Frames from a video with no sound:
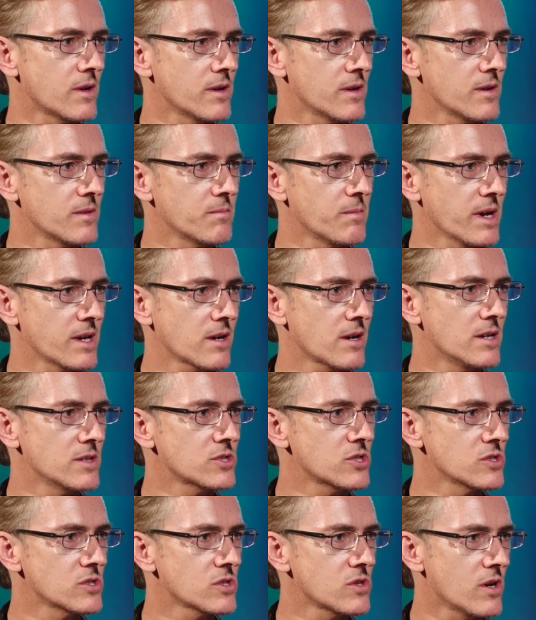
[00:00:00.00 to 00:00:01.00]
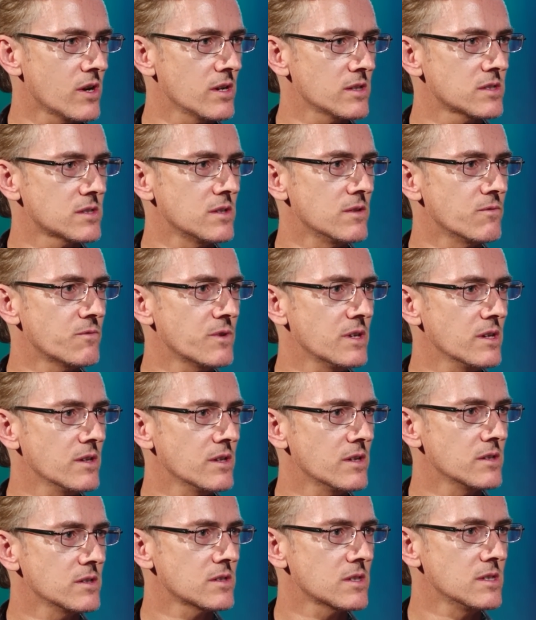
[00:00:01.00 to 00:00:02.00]
Uh, my conscious thoughts and
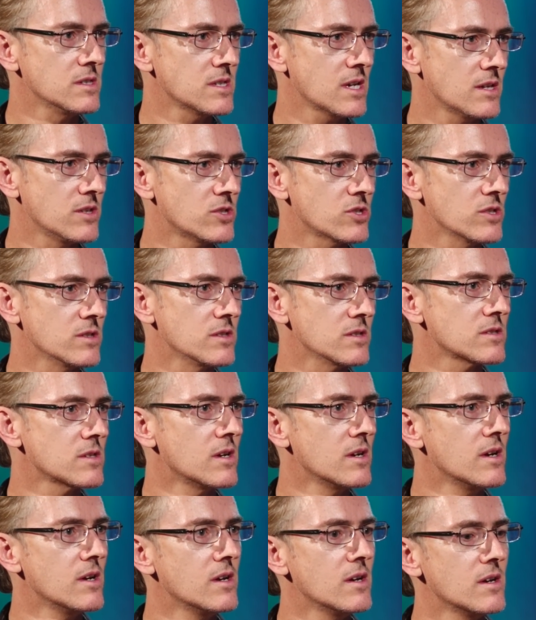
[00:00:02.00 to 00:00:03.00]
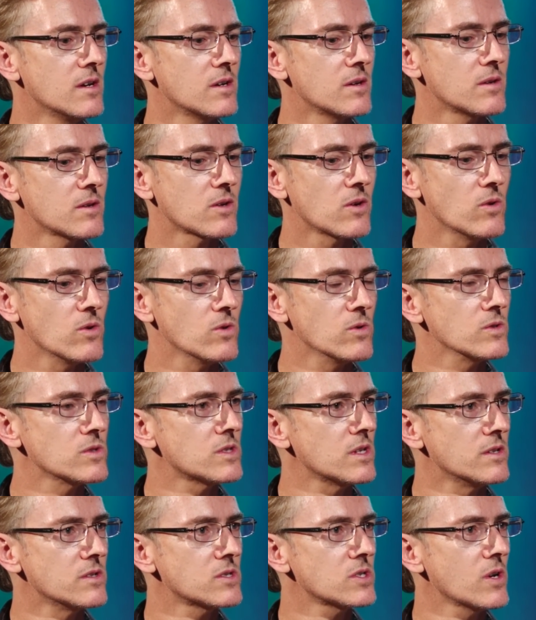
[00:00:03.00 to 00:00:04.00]
feelings, intentions,
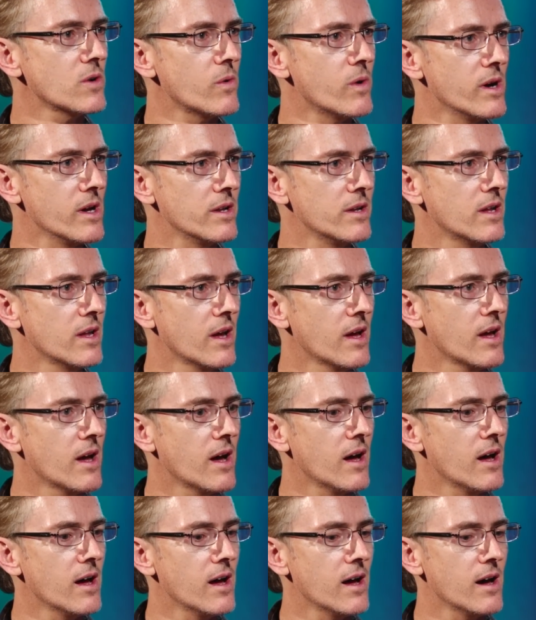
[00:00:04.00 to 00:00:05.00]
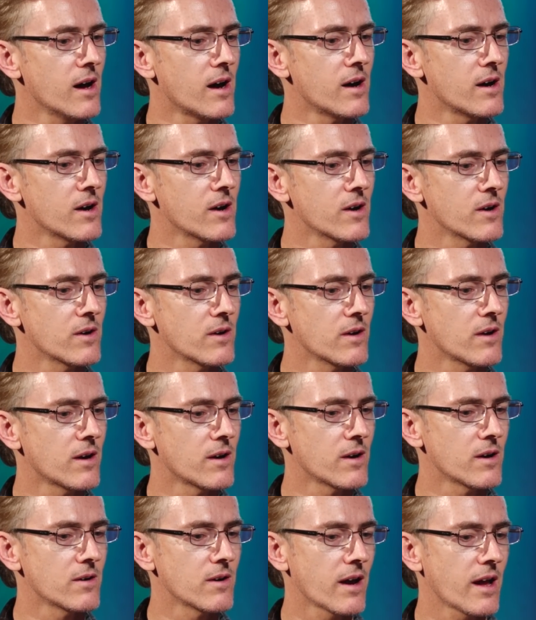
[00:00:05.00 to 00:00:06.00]
goals, and so on uh, are,
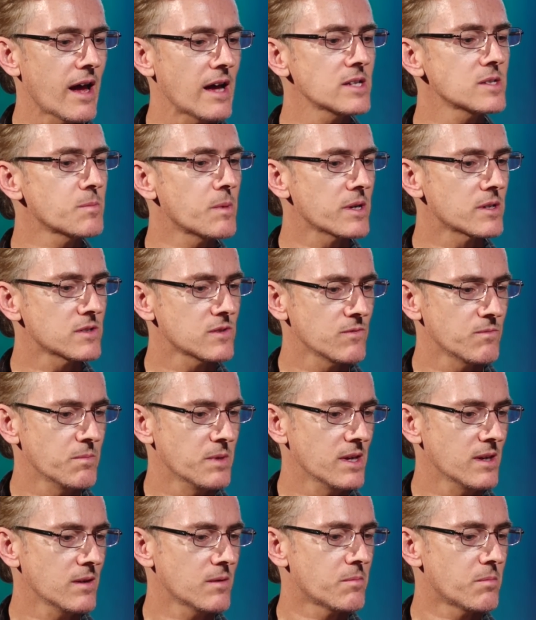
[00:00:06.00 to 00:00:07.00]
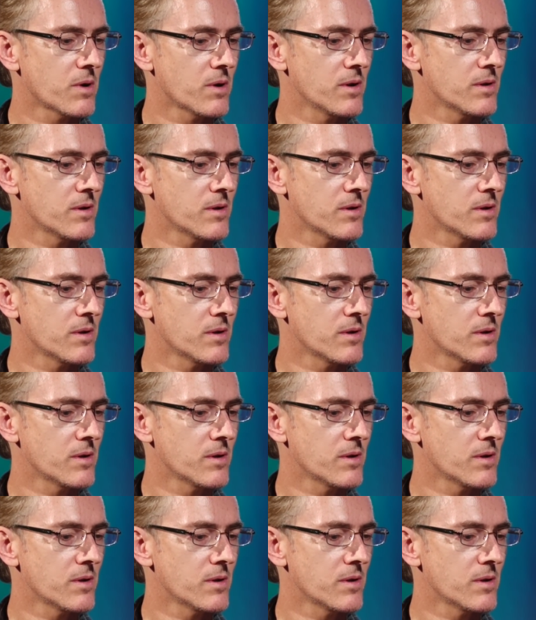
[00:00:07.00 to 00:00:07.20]
are aspects of me,